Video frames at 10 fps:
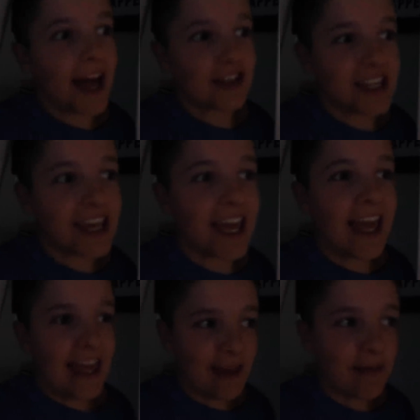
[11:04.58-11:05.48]
actually get
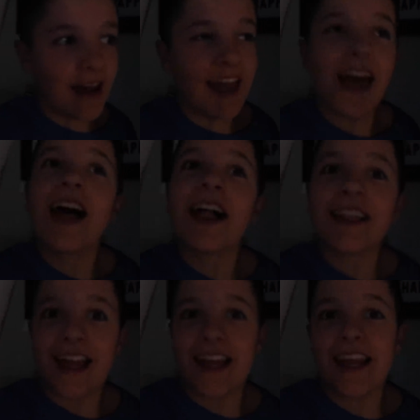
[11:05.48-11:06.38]
hit by
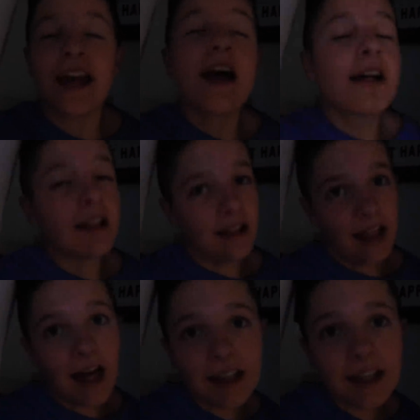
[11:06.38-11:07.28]
lightning.
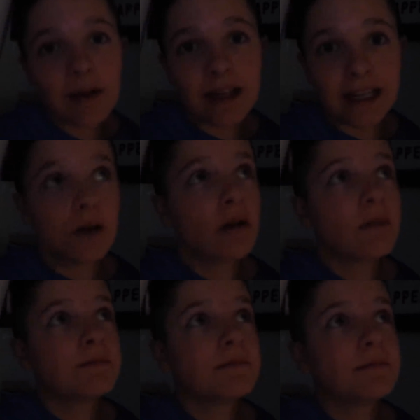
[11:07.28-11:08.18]
luckily, we didn't
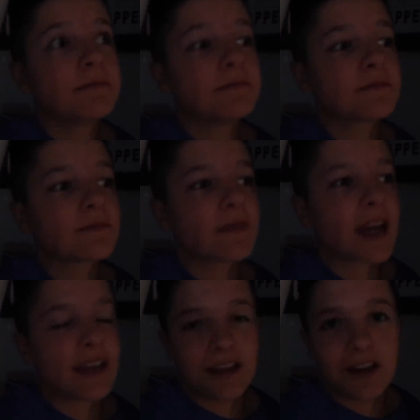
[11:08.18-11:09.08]

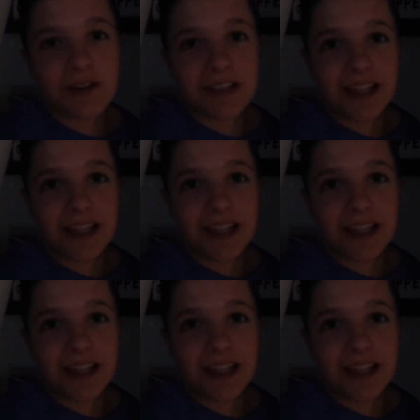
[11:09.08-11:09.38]
and there goes